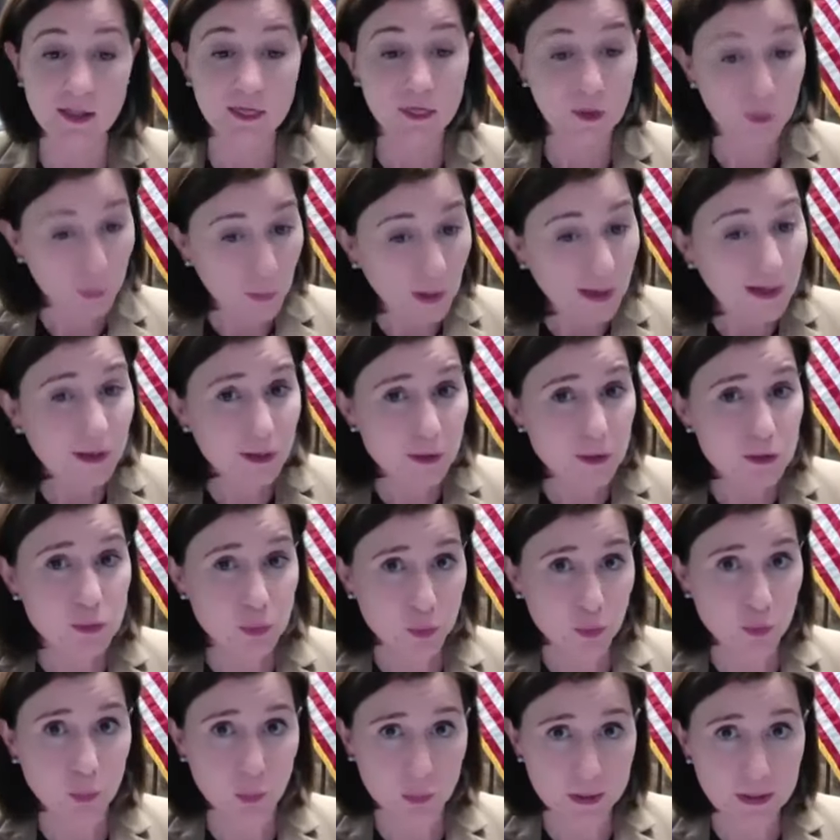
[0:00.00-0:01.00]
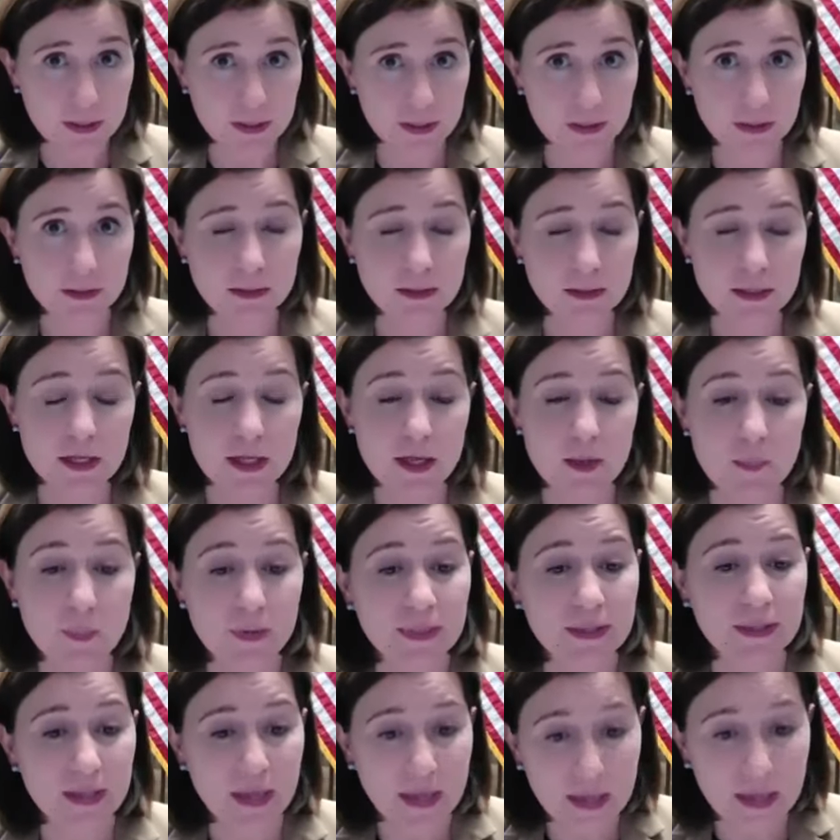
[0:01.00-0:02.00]
The writers were real,
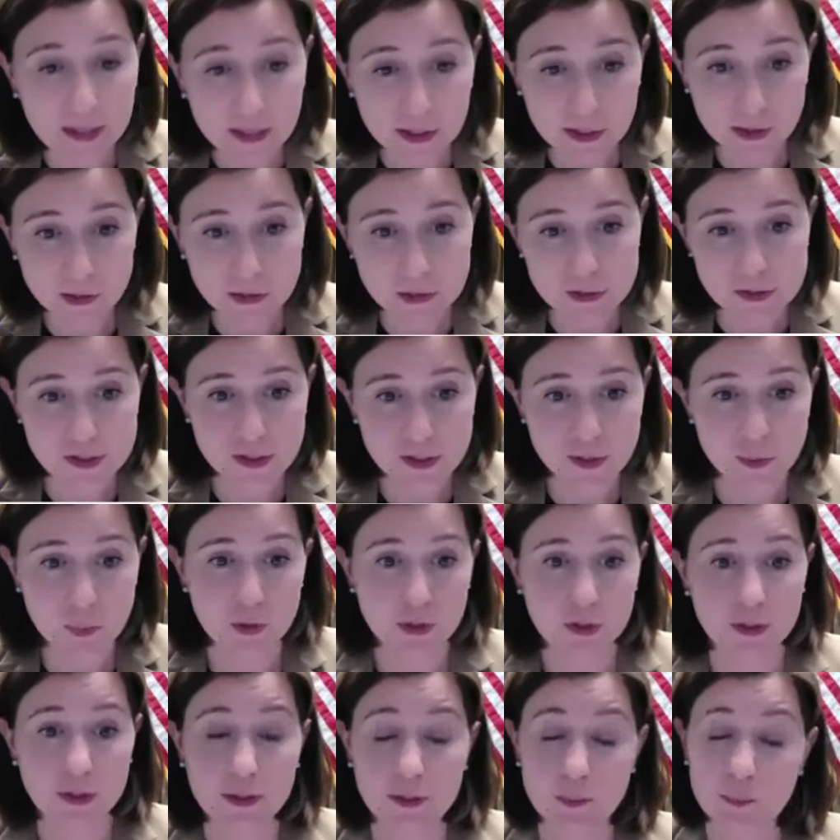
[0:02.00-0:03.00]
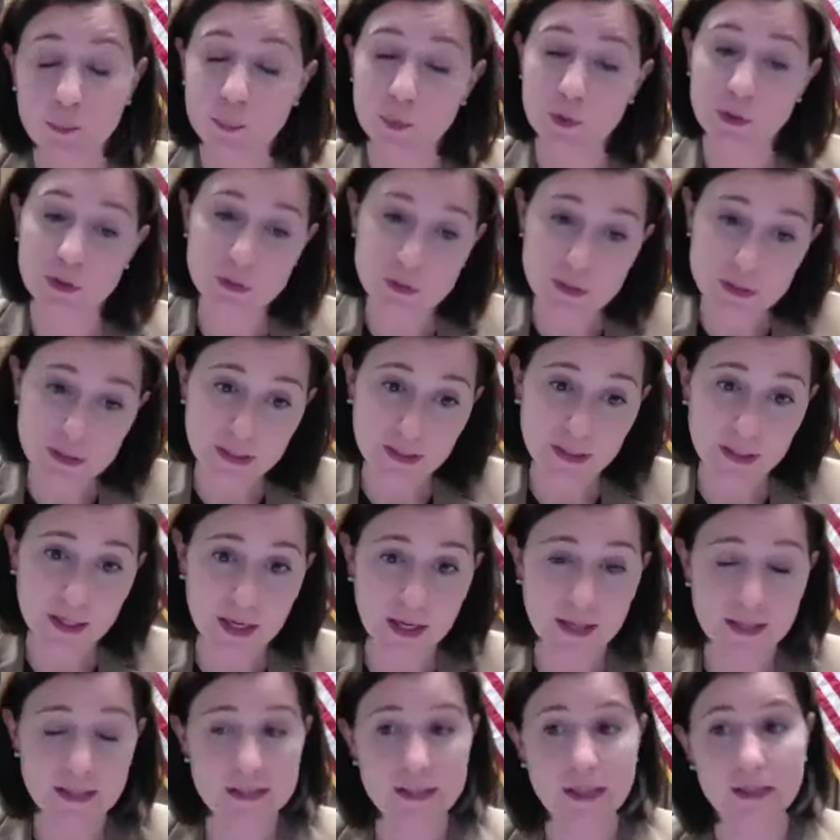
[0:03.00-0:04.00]
but the editors that were producing the
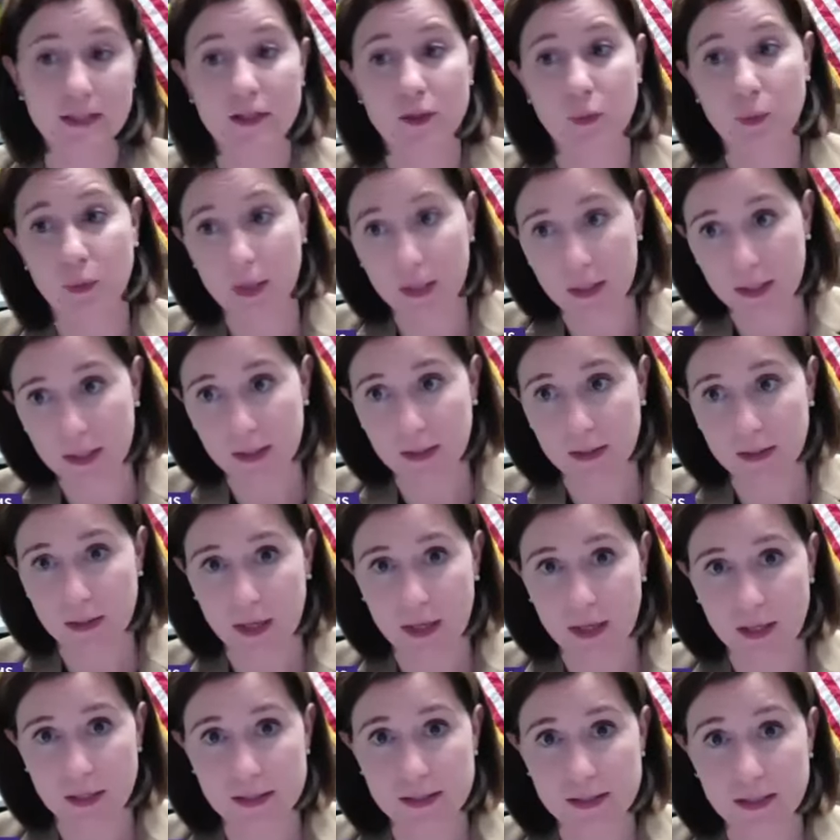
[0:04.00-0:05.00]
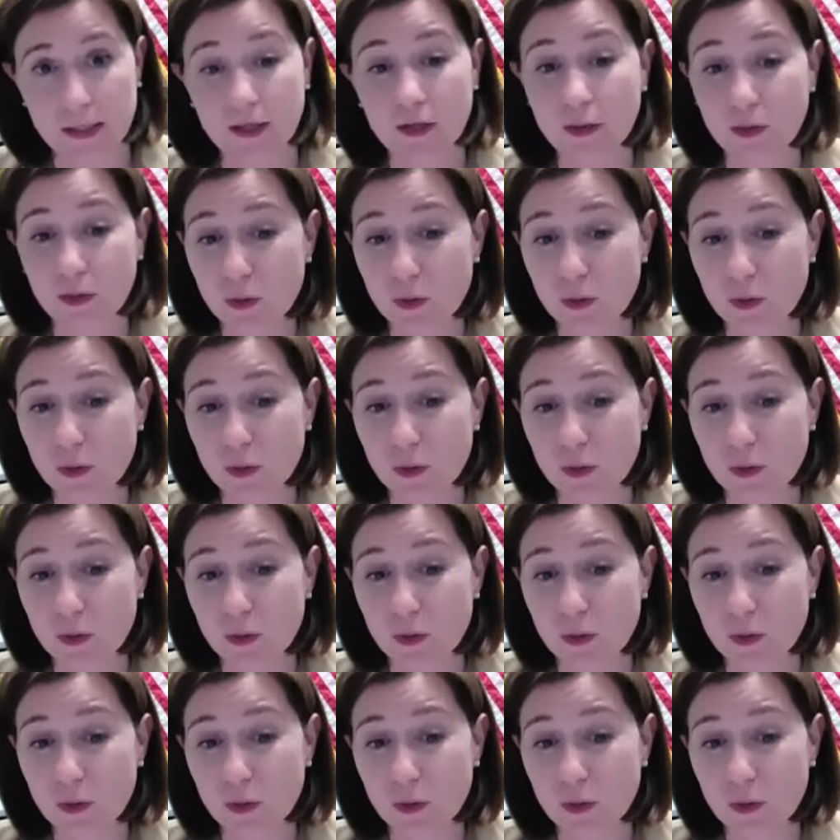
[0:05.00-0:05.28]
content, that were editing the content,